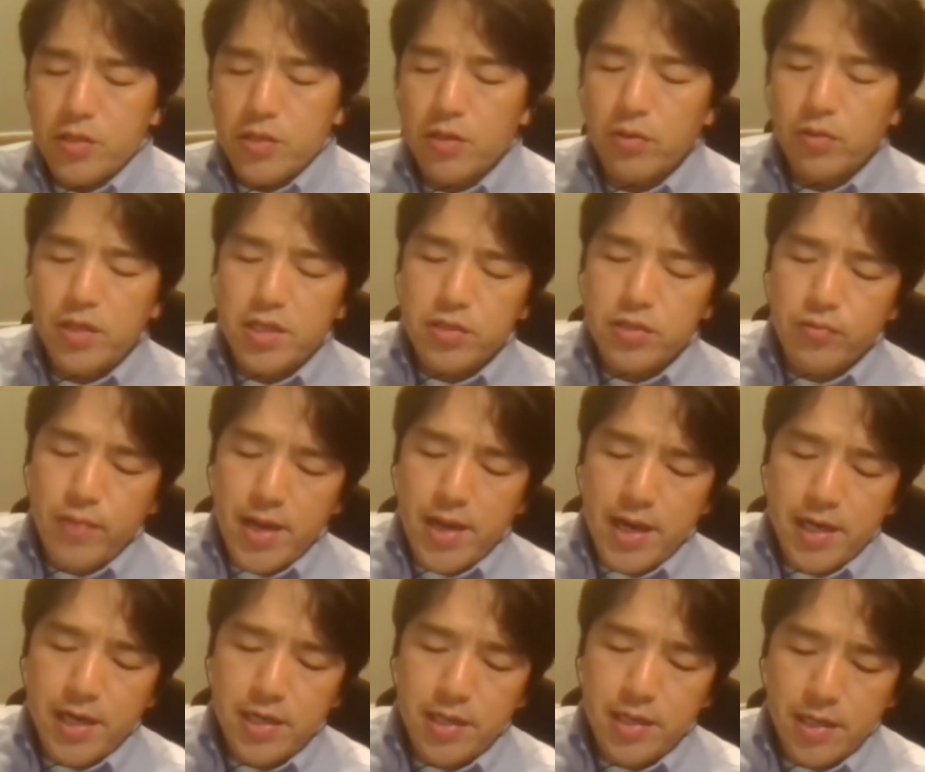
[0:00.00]
this
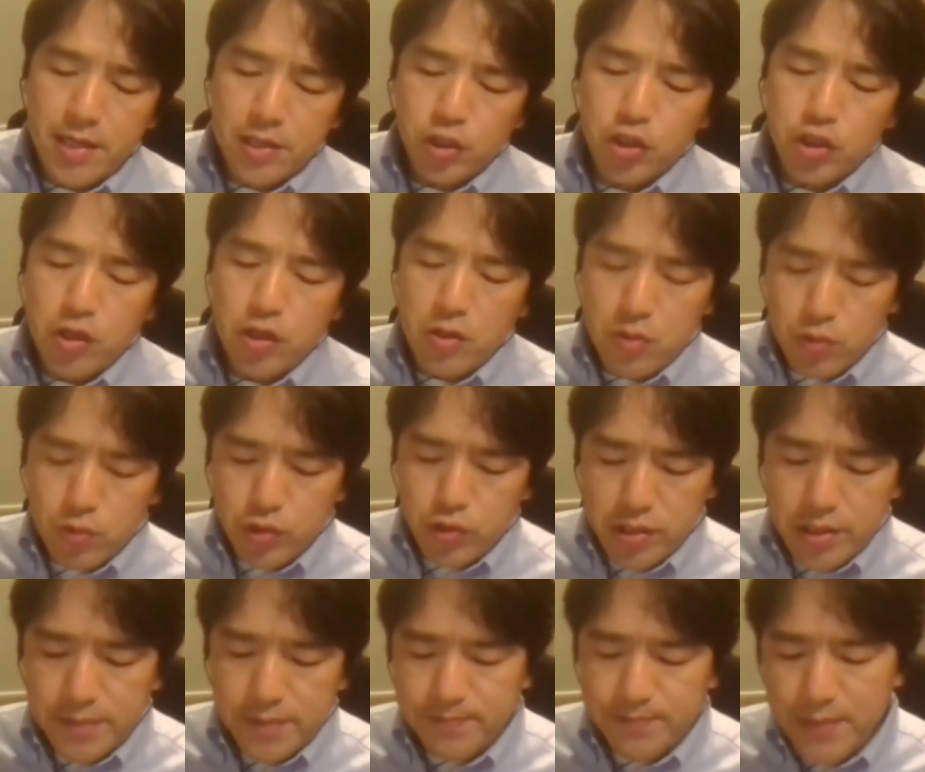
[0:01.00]
slide shows
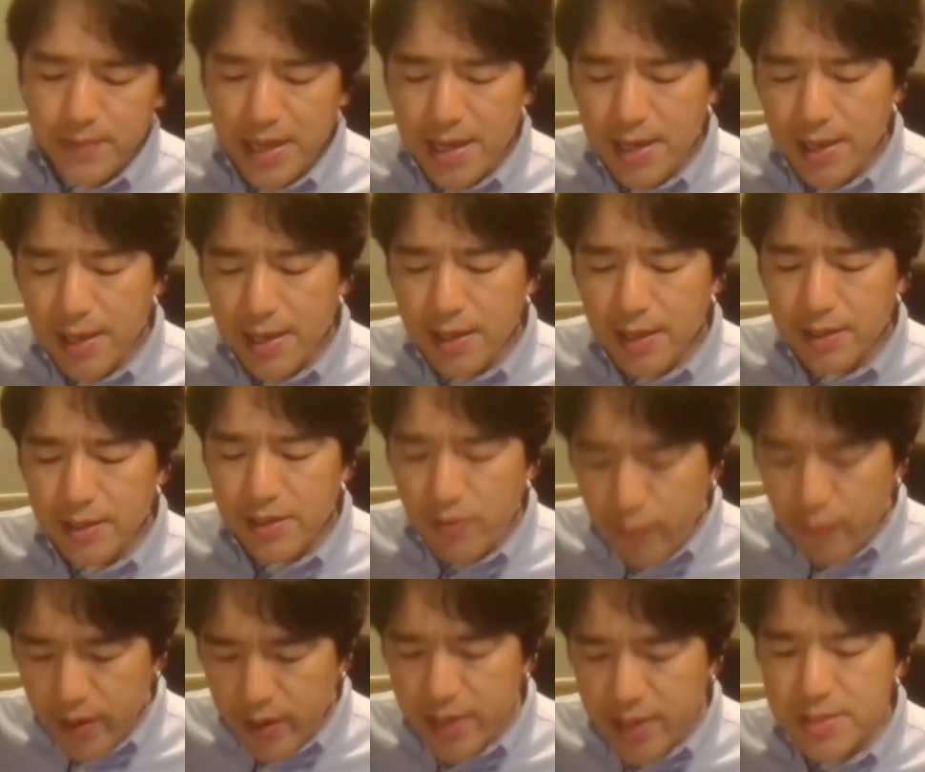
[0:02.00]
the
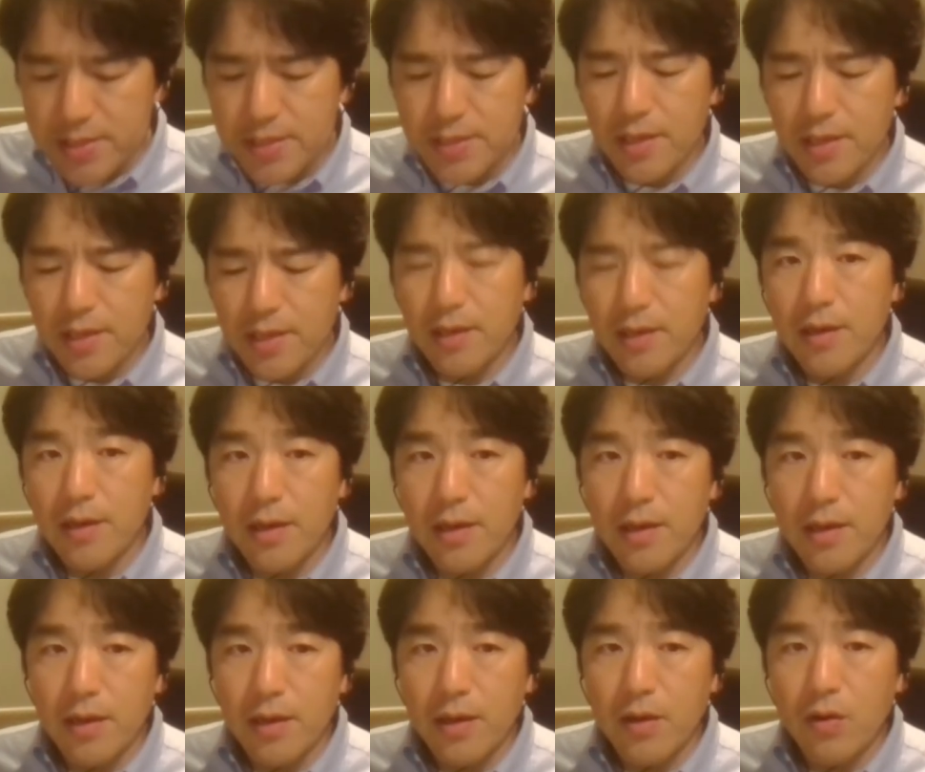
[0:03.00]
difference
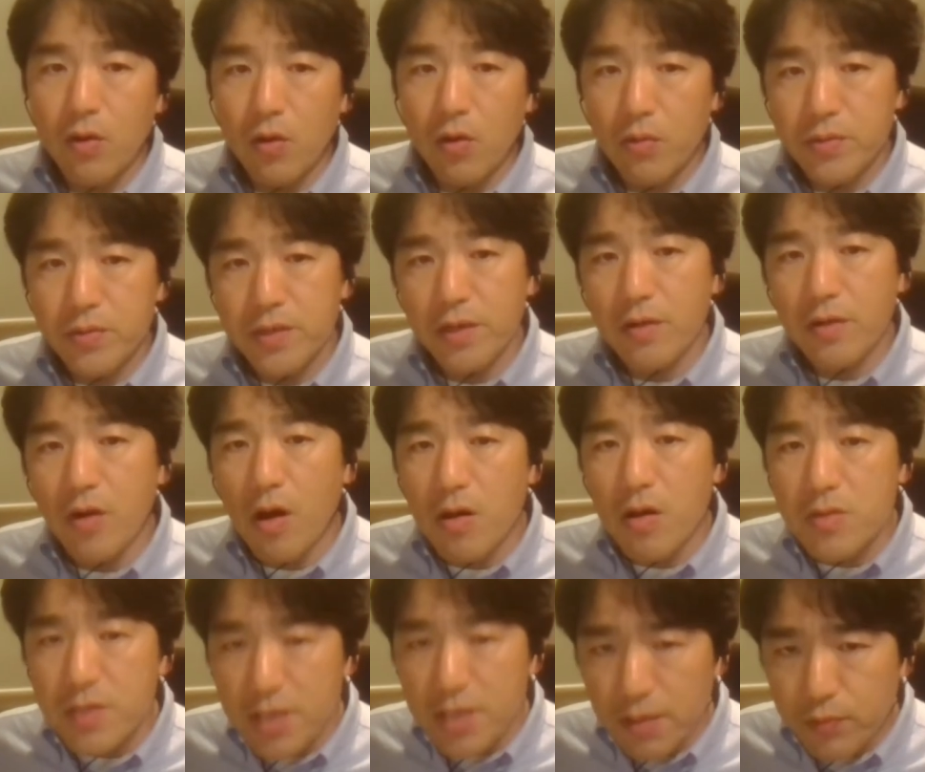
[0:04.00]
of the
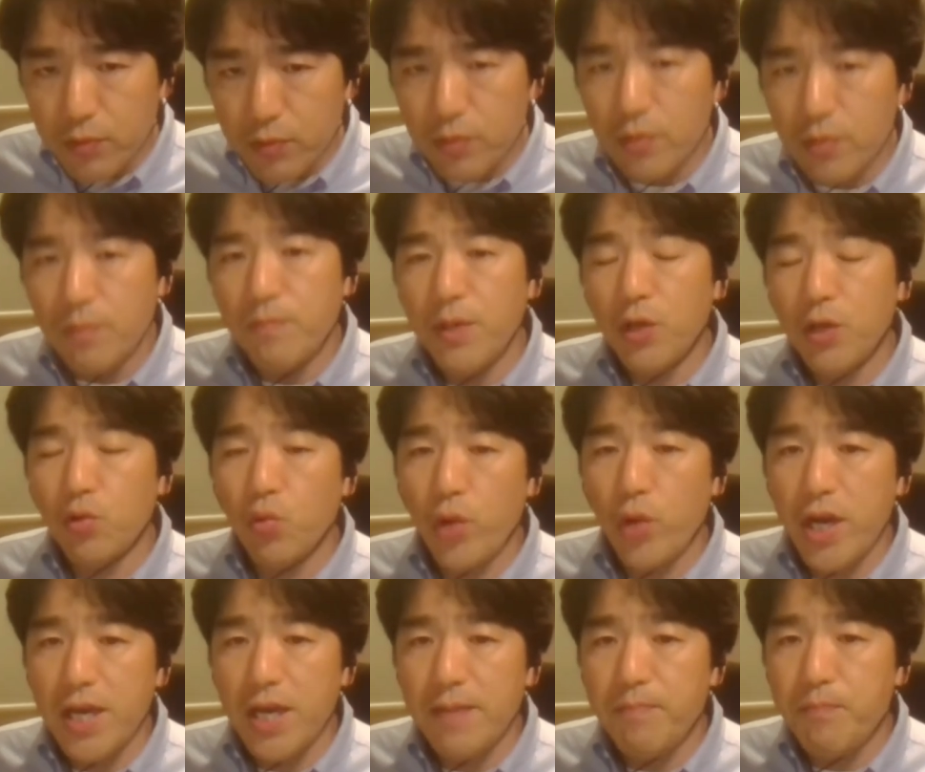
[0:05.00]
concept
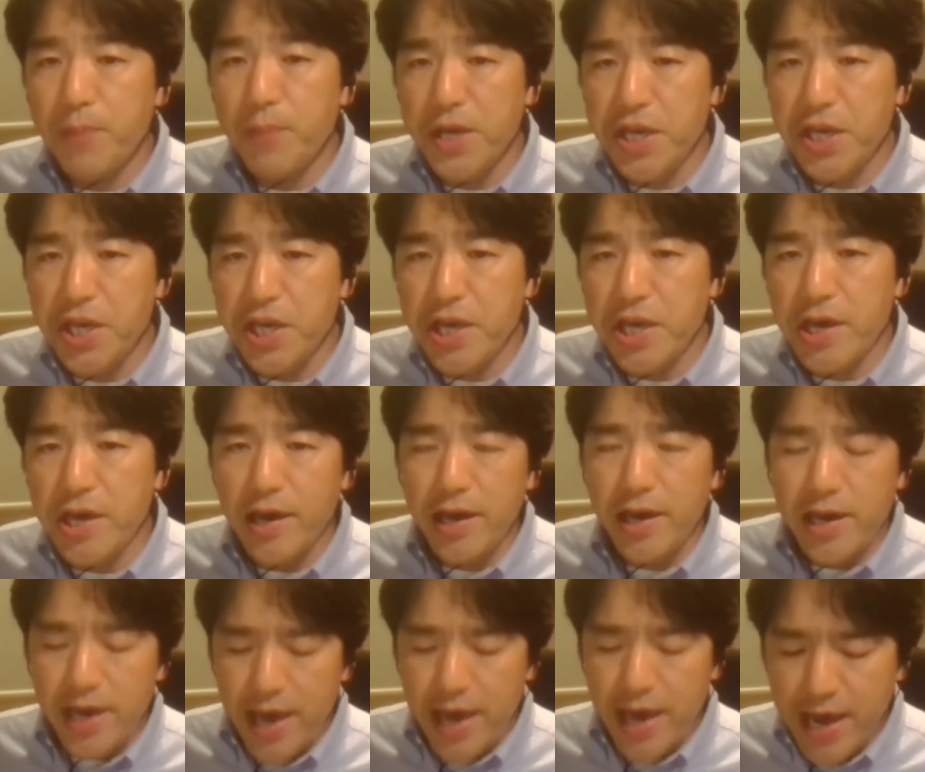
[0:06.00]
between
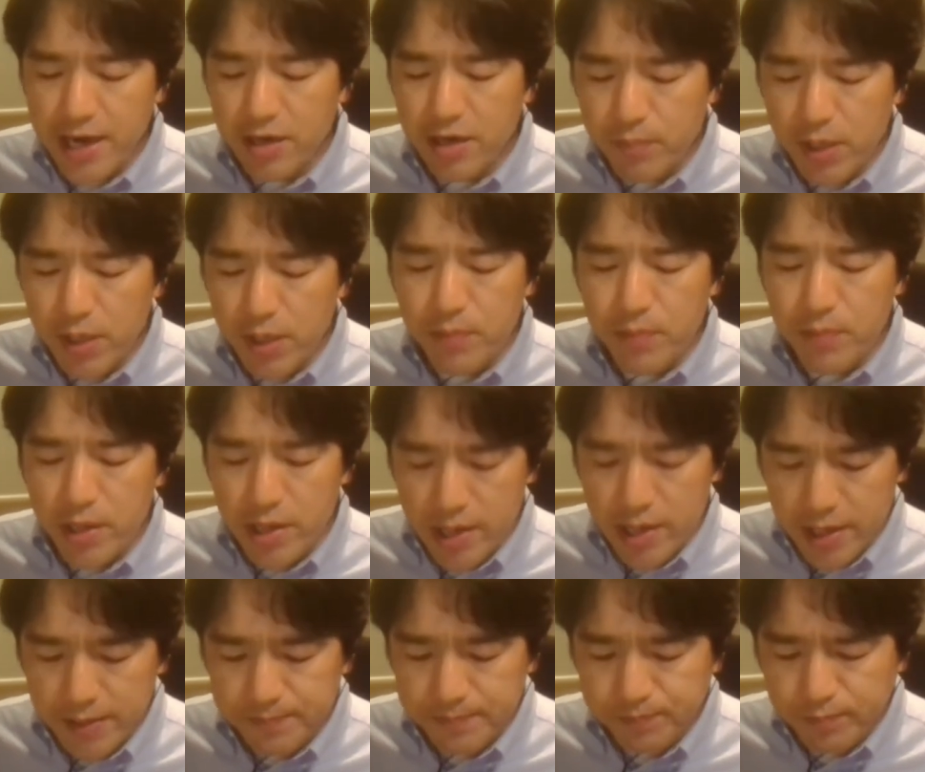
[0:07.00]
PDA and the
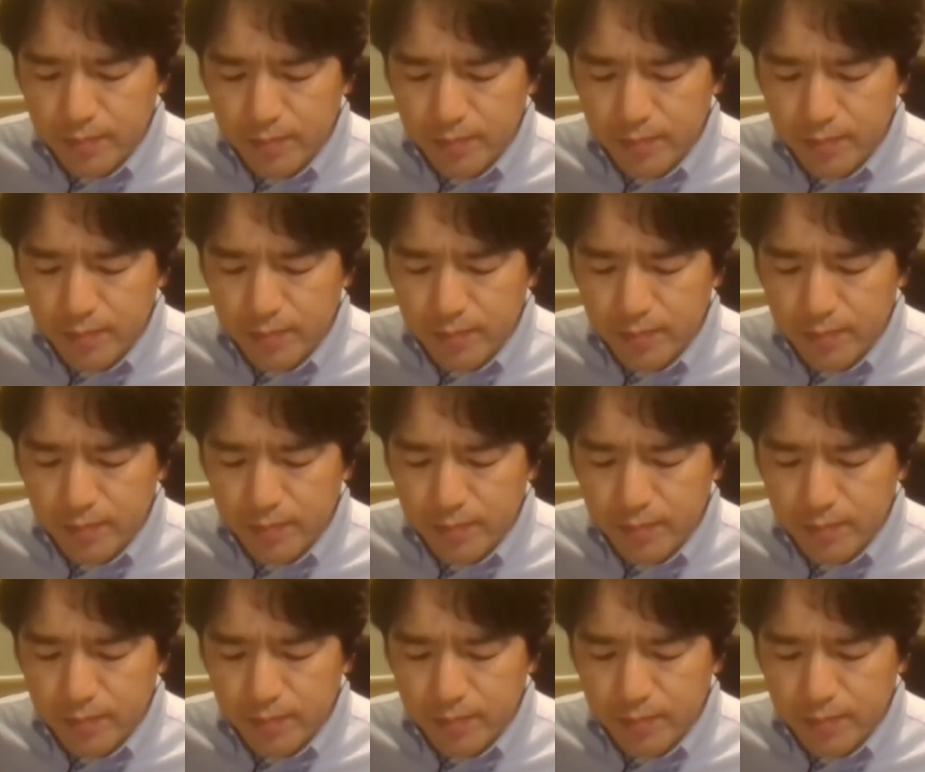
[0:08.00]
BPA.